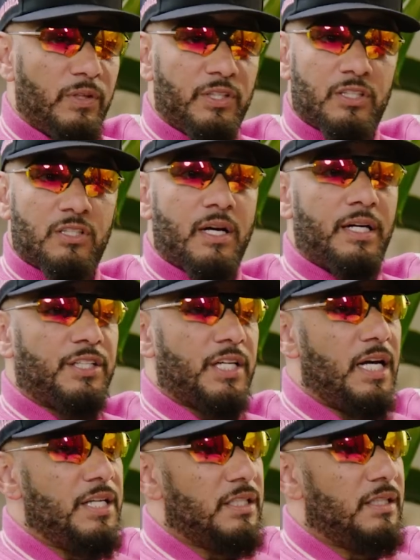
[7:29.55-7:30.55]
we just started
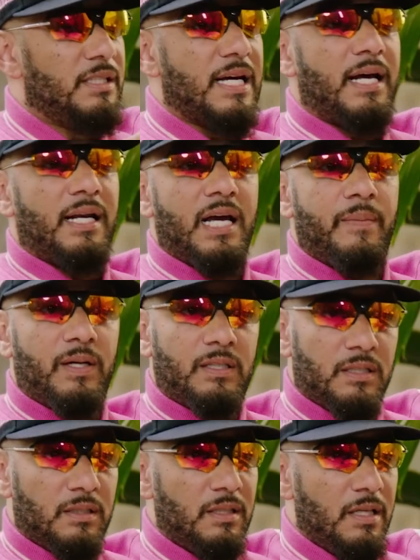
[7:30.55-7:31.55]
changing the
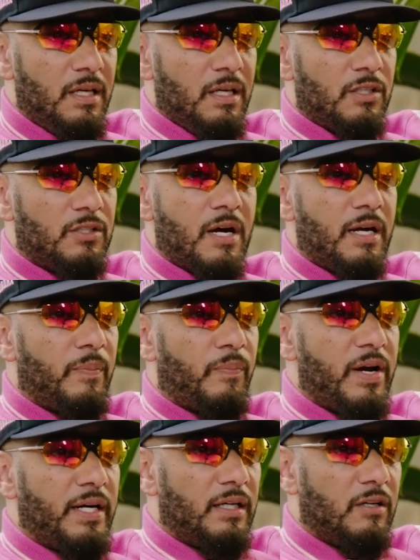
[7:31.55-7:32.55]
dynamics and started
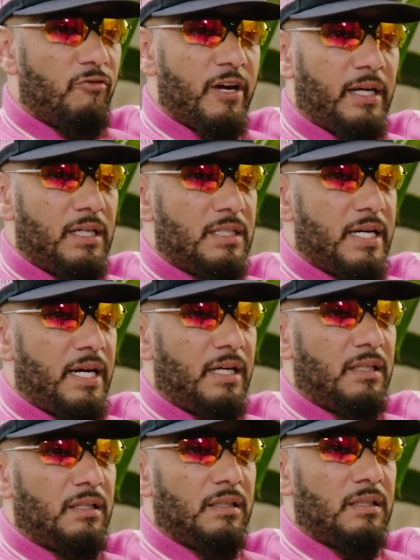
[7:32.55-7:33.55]
breaking the records at
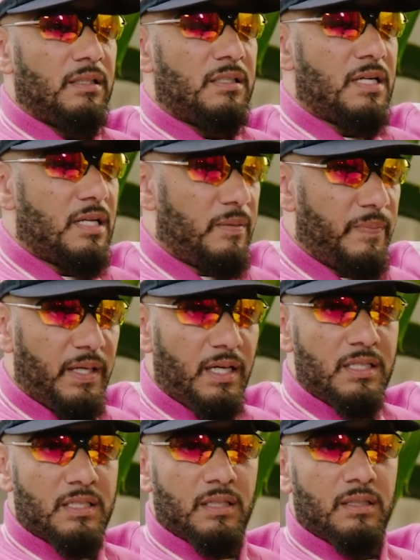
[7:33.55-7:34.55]

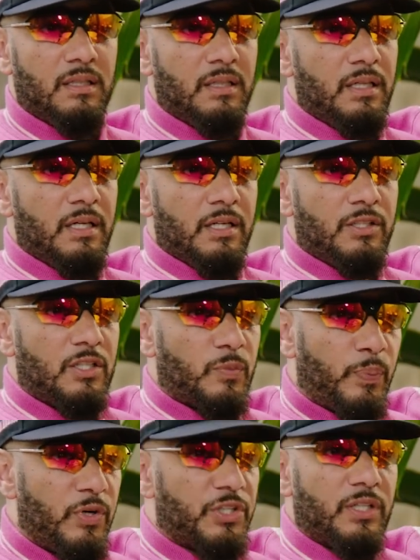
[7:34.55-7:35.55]
Sotheby's and
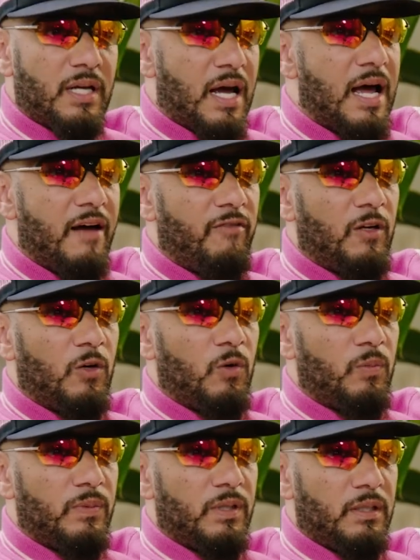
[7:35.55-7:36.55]
just pushing the
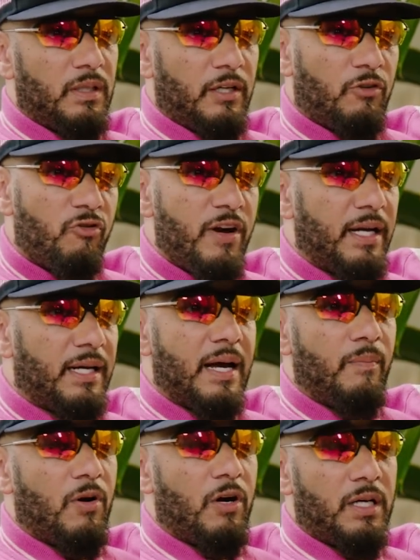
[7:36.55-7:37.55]
envelope and, and creating
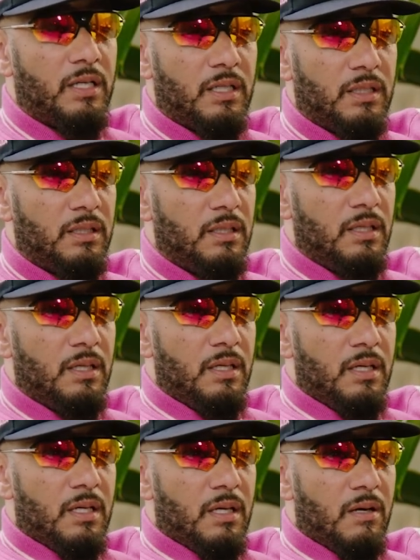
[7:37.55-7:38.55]
that market. And,
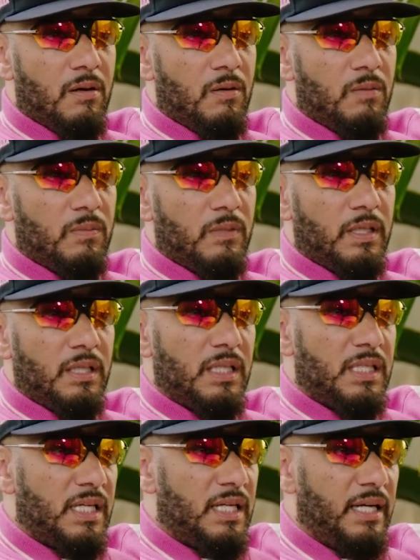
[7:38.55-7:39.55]
um, and
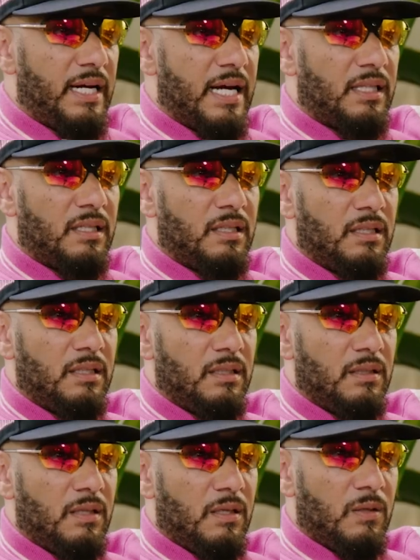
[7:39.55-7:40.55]
then Diddy got the,
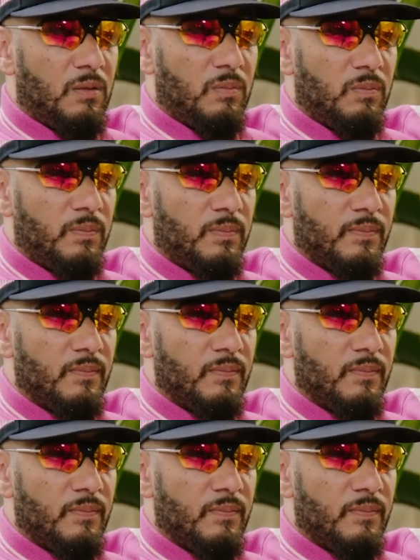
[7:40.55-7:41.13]
um,